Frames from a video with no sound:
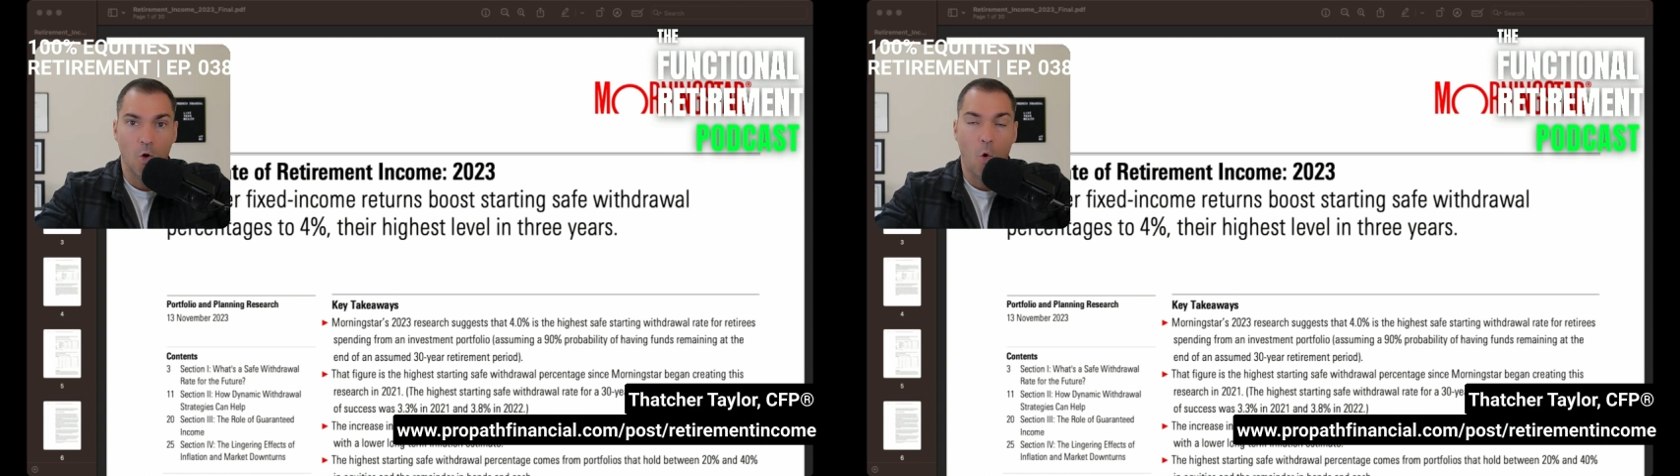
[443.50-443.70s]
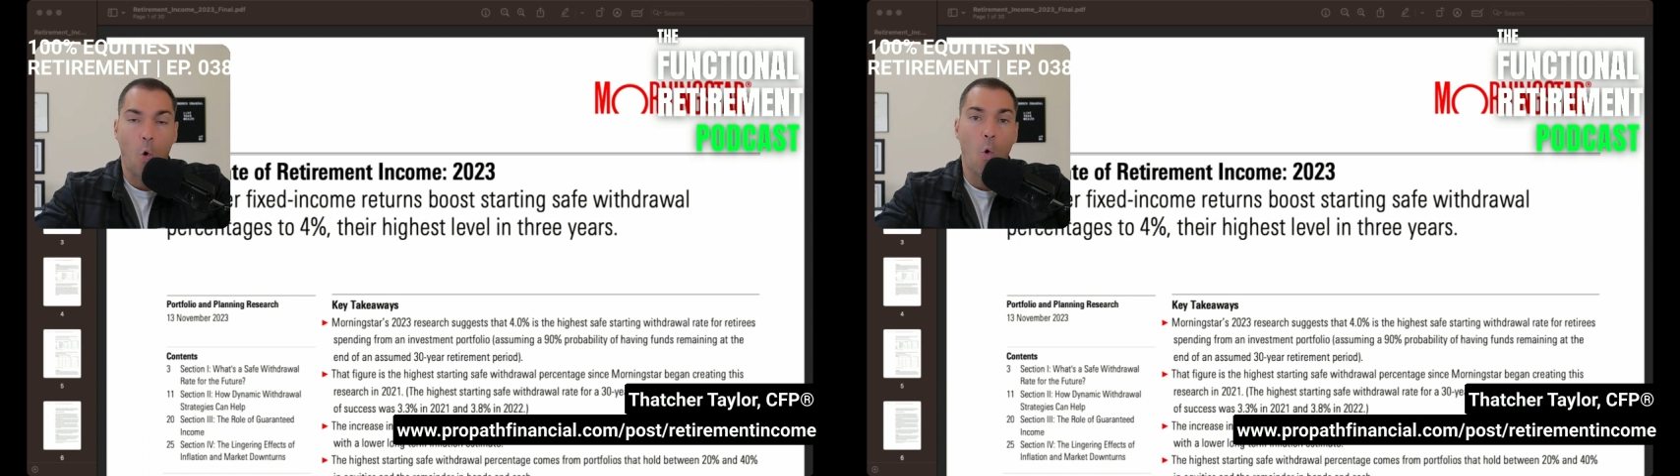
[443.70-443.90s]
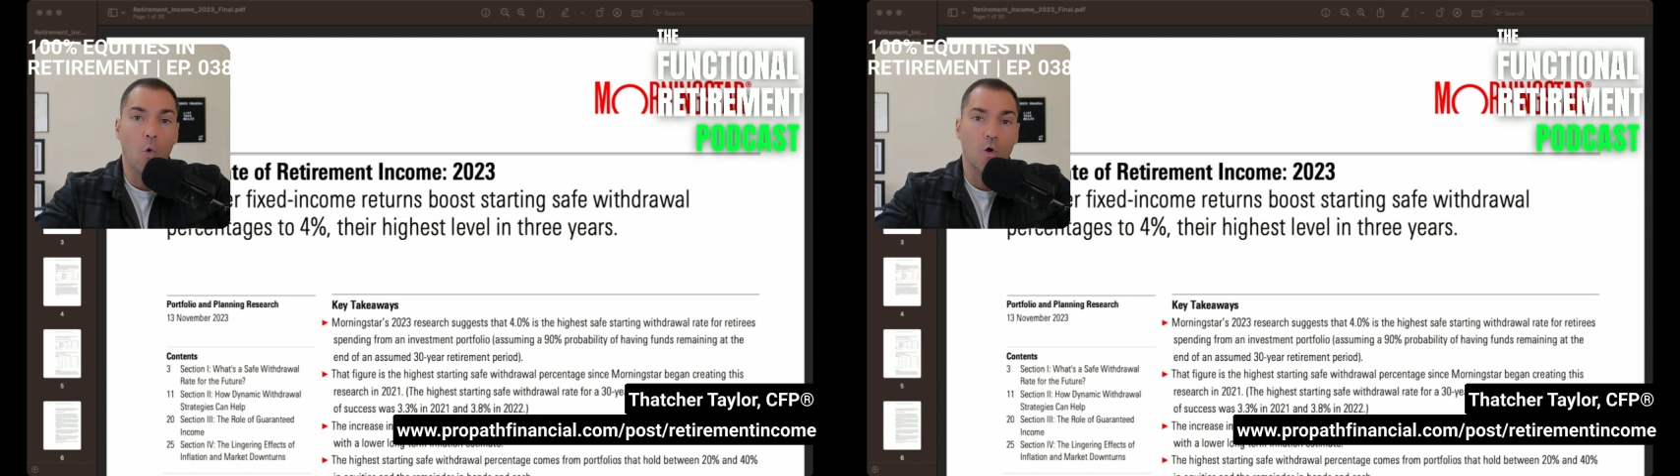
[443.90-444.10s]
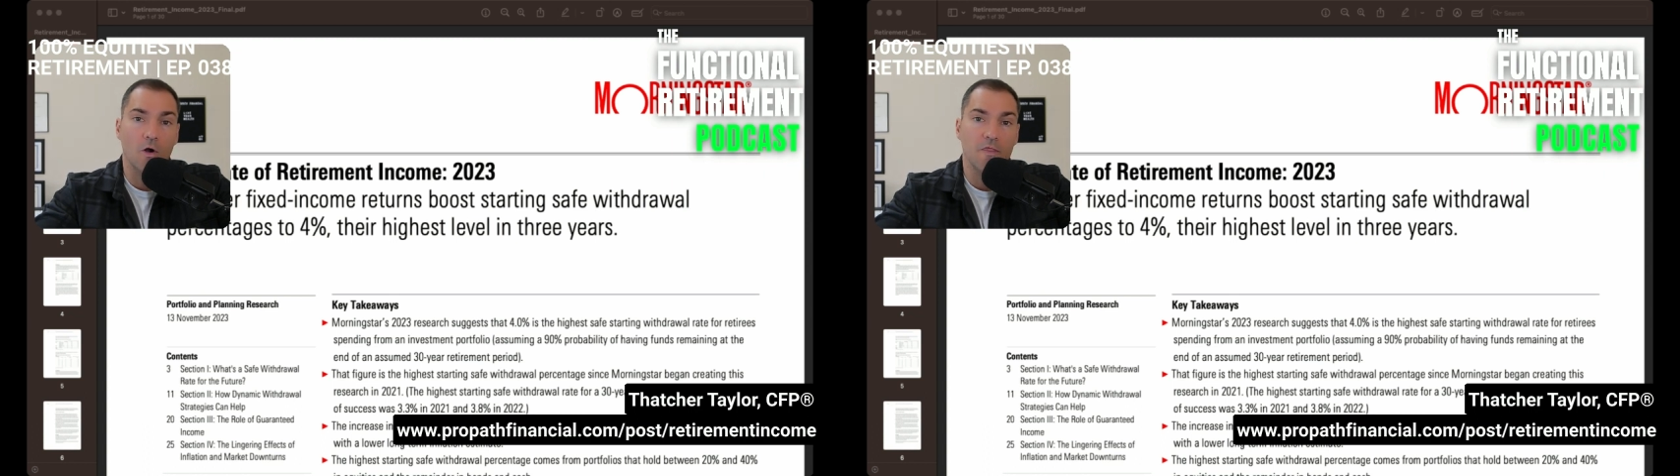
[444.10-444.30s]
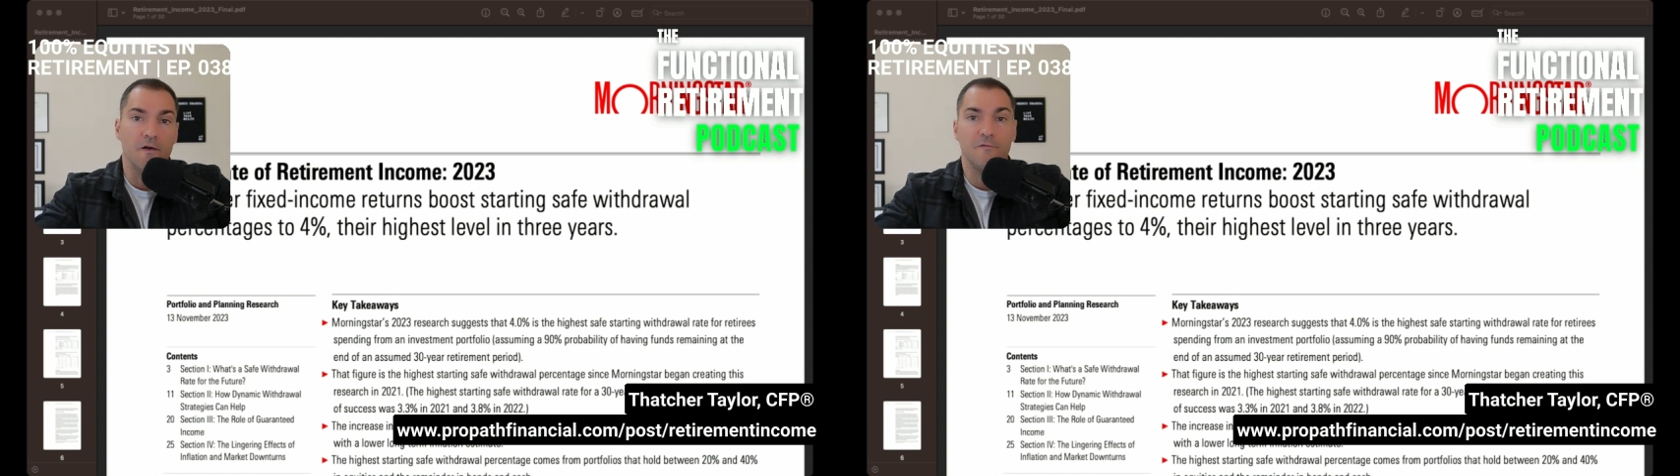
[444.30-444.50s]

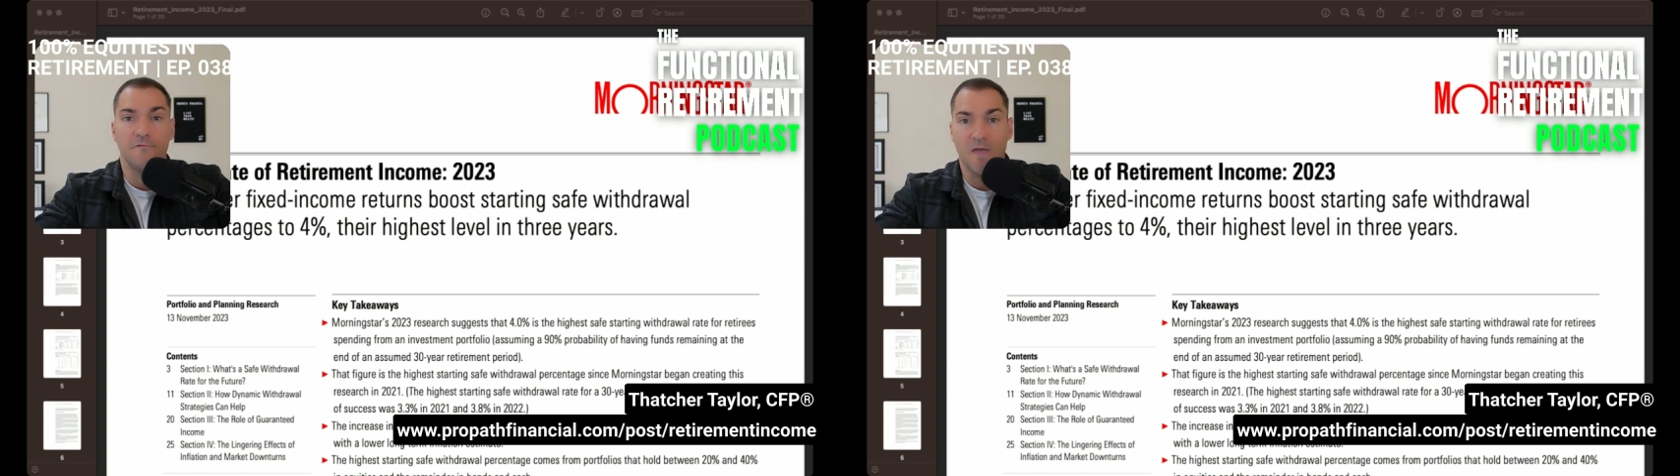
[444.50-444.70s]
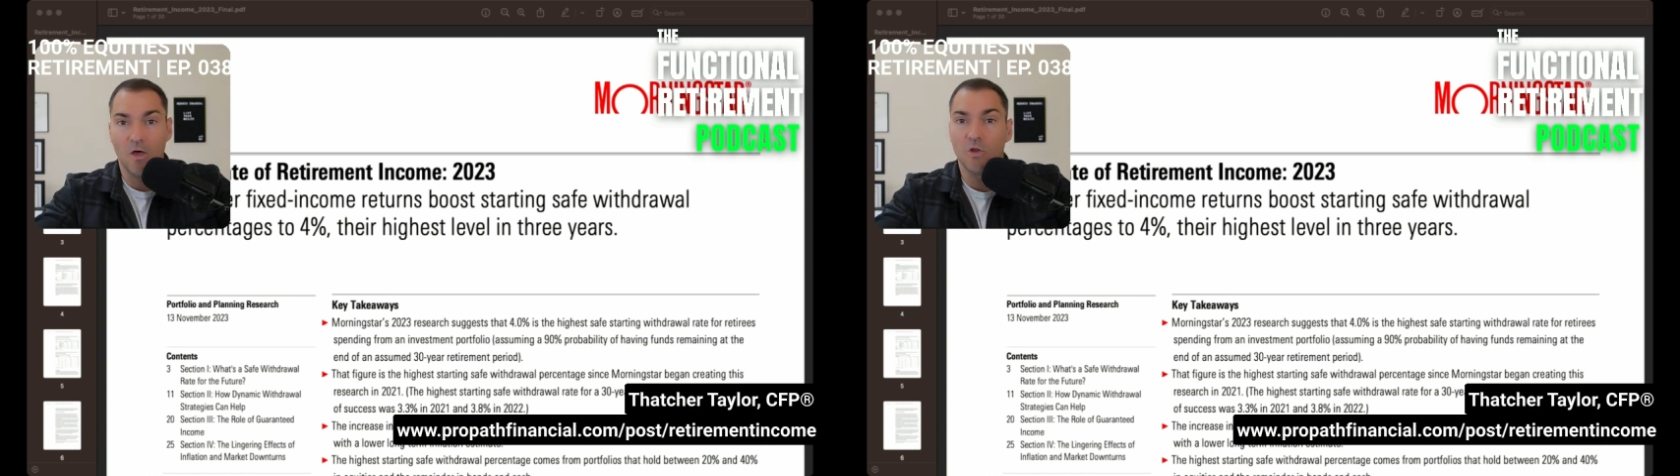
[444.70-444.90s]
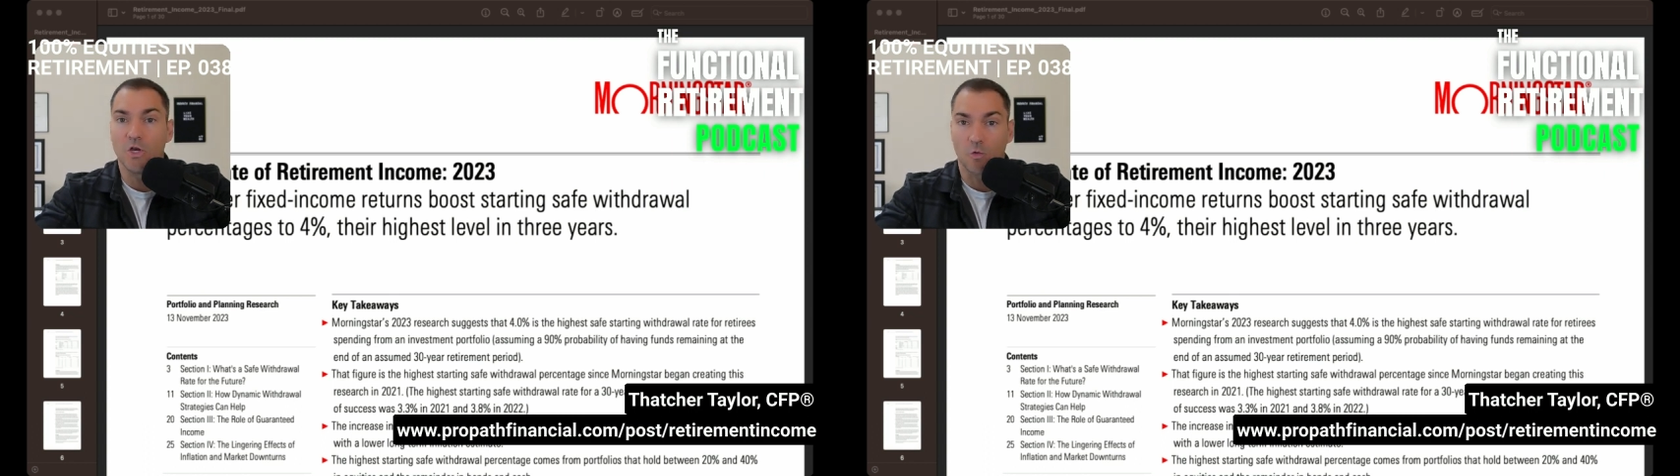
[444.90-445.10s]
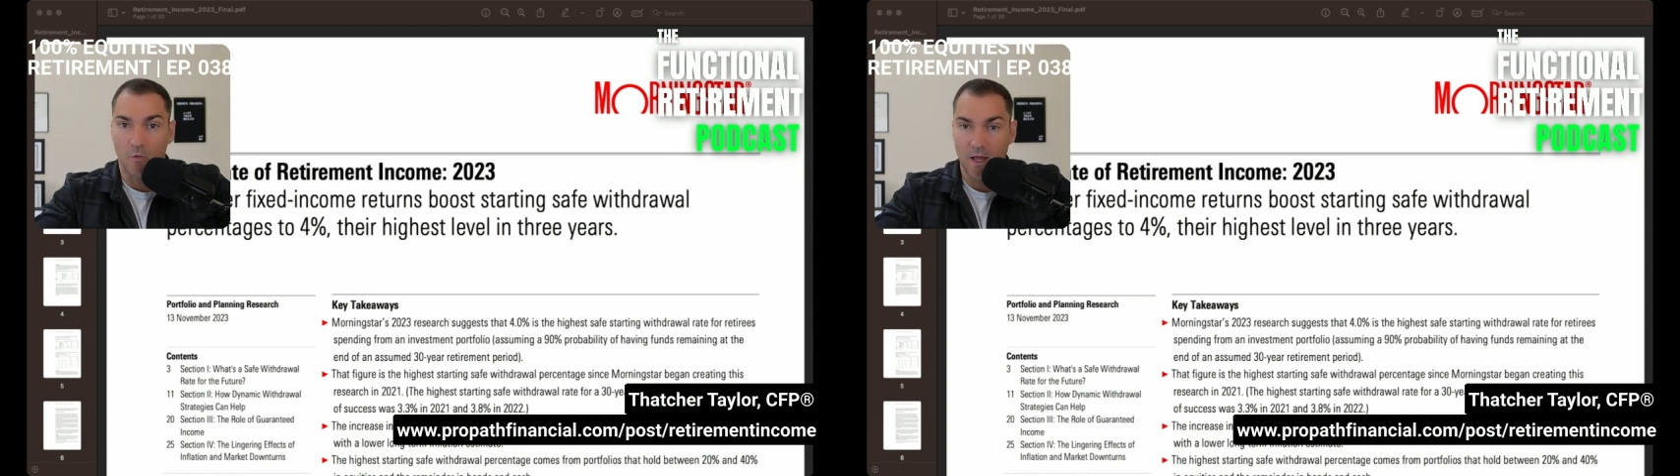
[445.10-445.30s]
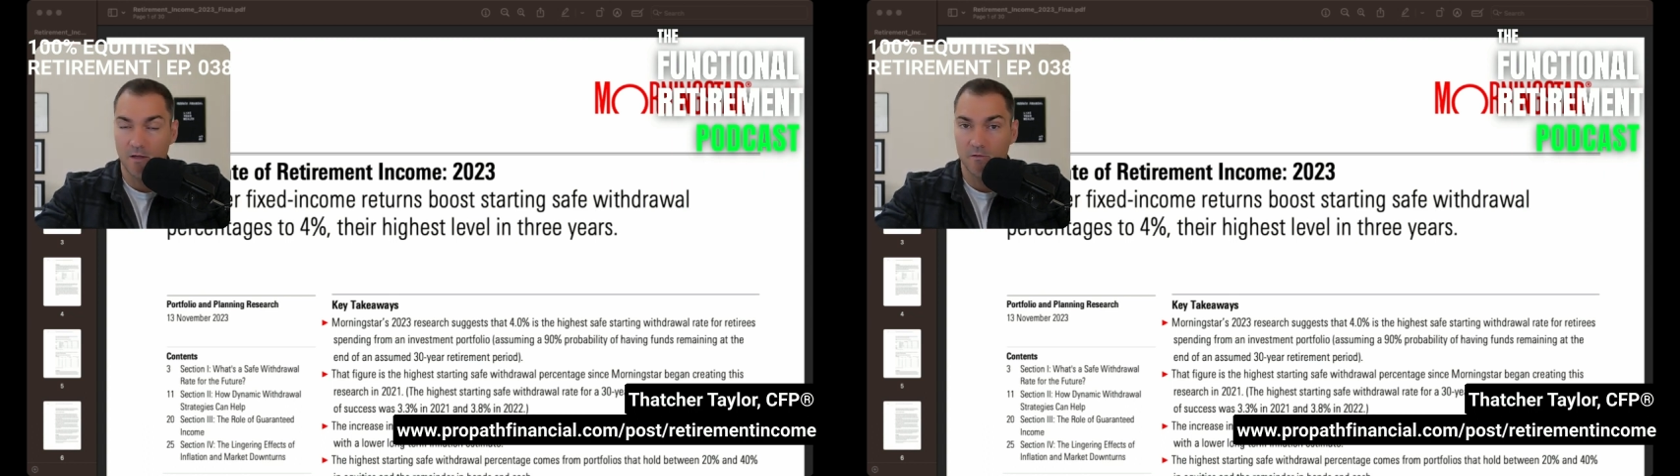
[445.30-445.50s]
or the failure
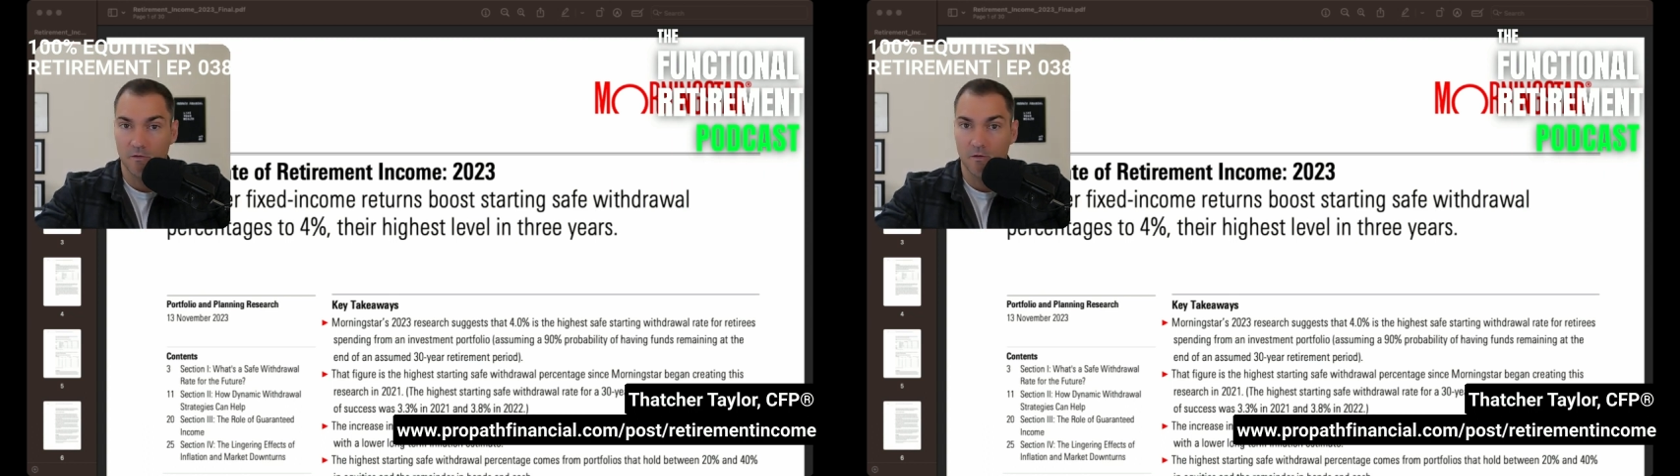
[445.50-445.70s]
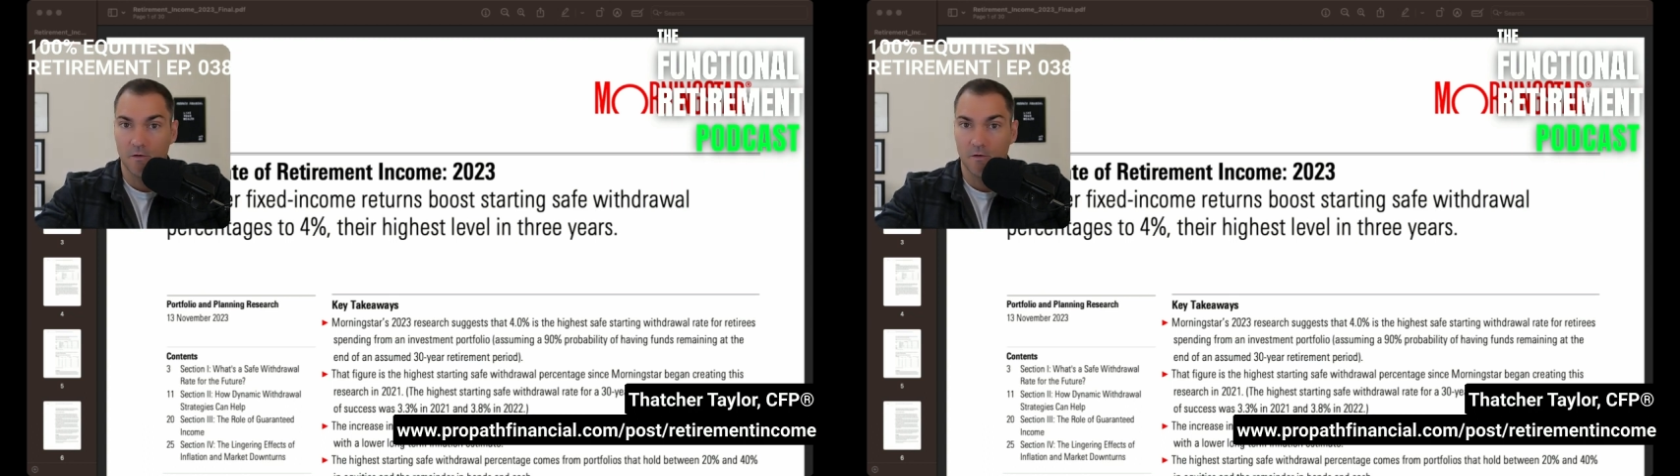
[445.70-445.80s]
rate